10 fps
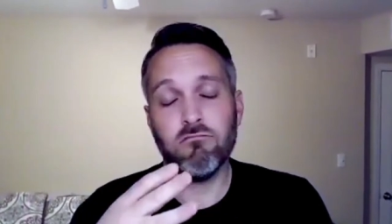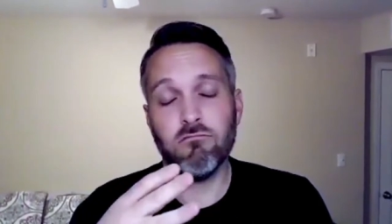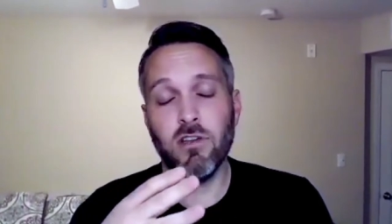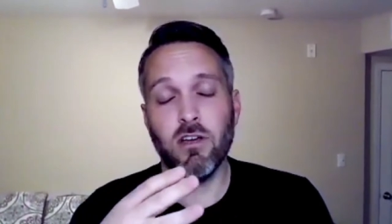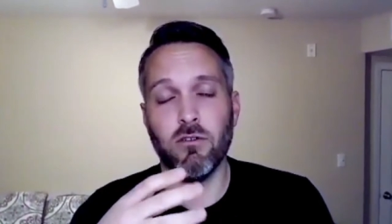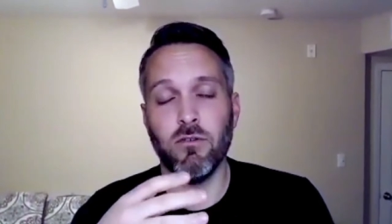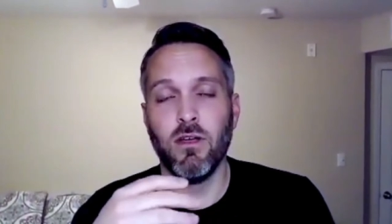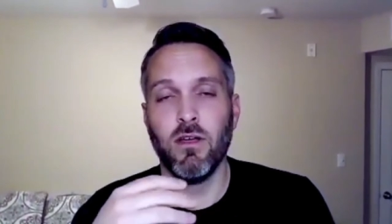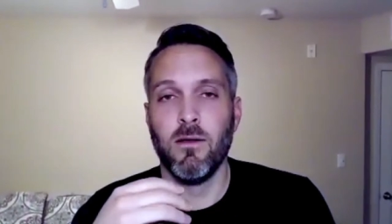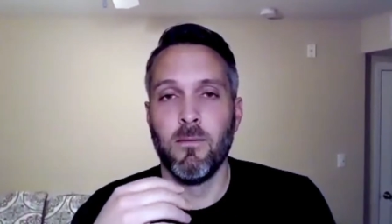No.
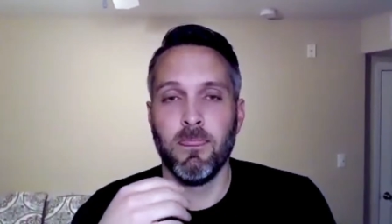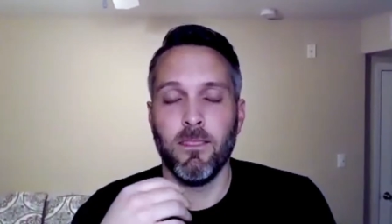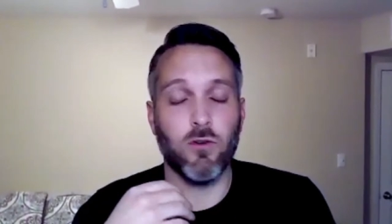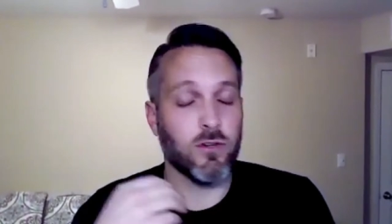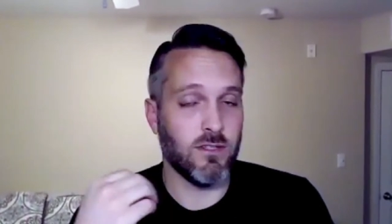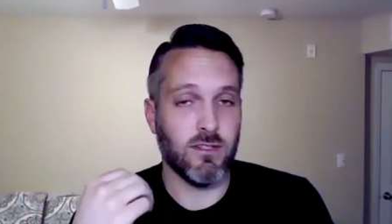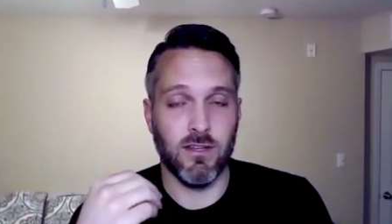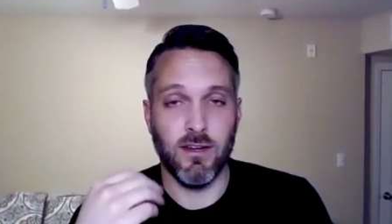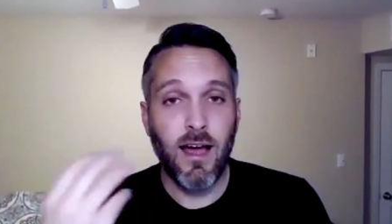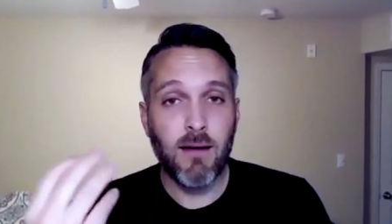Of course, it doesn't
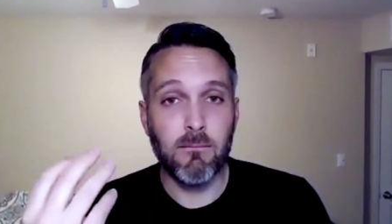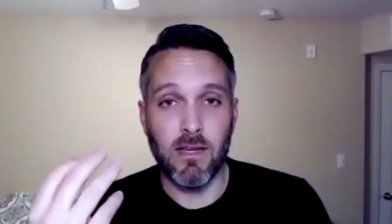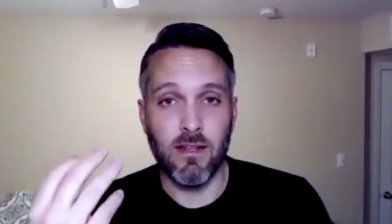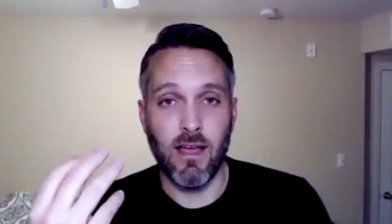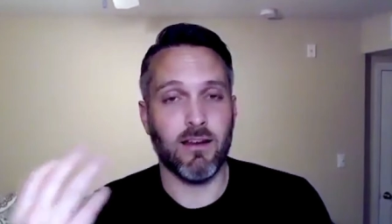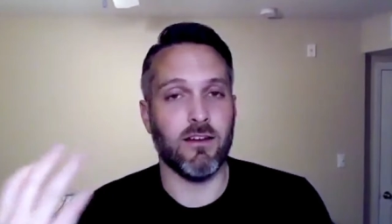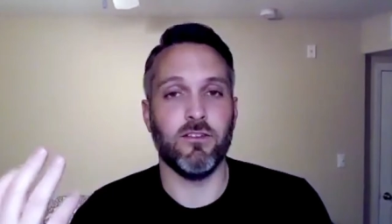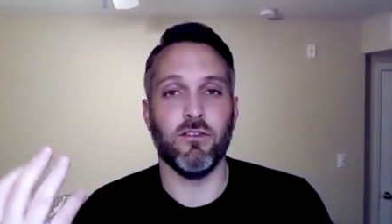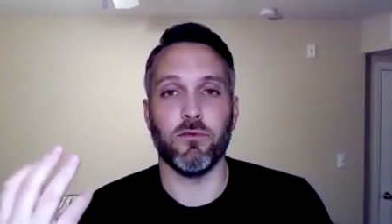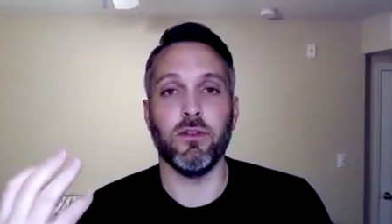not mean that. I
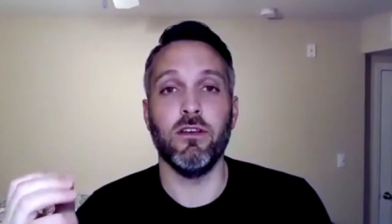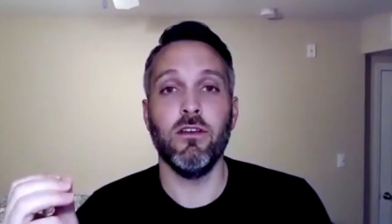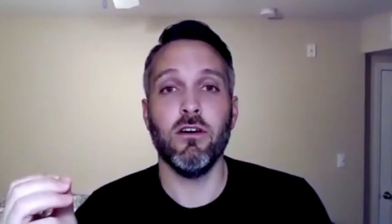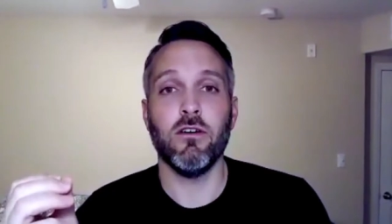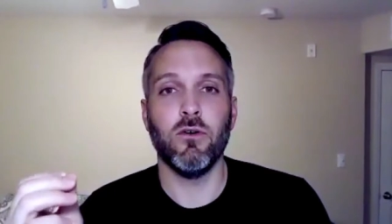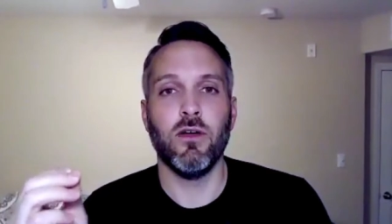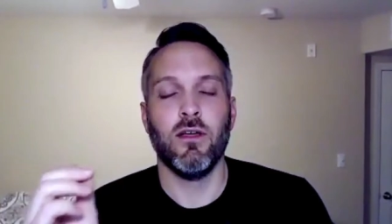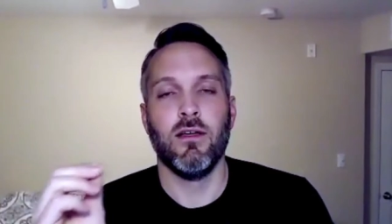don't really know.